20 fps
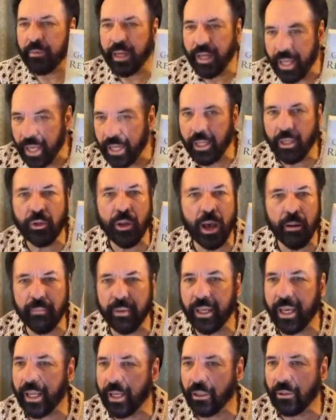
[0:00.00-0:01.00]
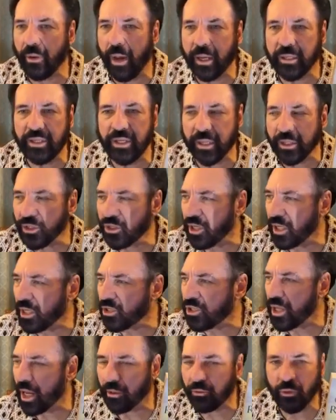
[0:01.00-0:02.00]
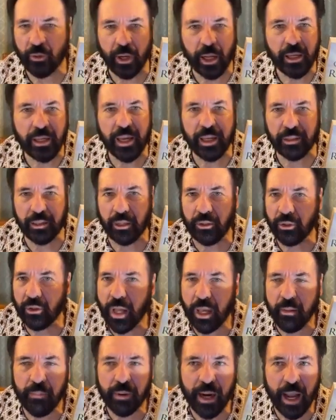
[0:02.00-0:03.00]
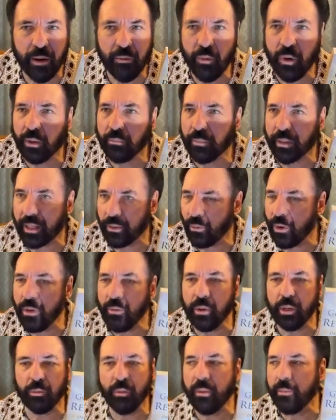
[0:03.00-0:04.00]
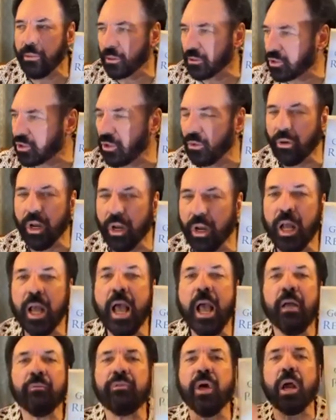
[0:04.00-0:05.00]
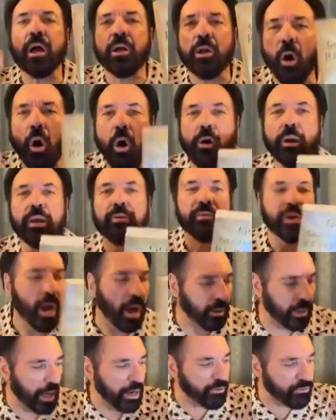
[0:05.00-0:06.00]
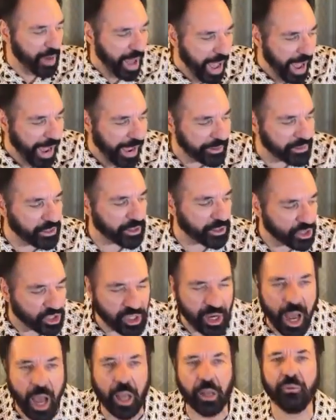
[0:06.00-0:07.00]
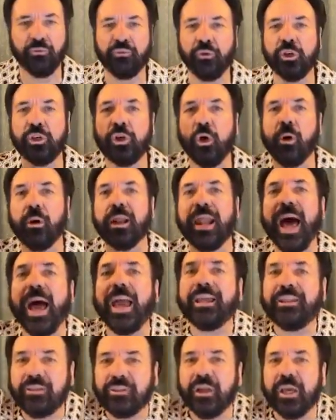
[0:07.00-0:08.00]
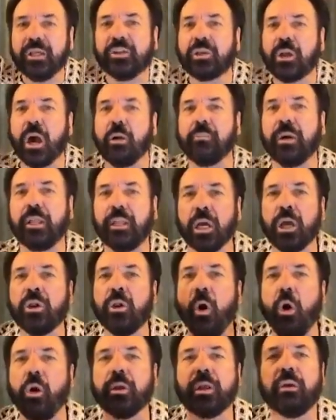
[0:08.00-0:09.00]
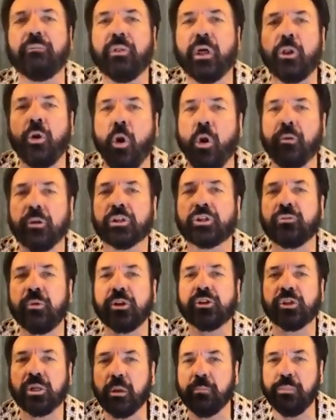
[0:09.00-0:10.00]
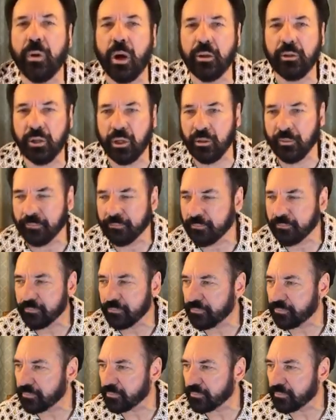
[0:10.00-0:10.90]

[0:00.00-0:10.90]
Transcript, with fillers: I'm going to get into I'm going to get into Isaiah 60. I thought I'd get that today, but I won't. But we will. We will soon. The glory of God arise and shine, for your light is come, and the glory of the Lord is risen upon you.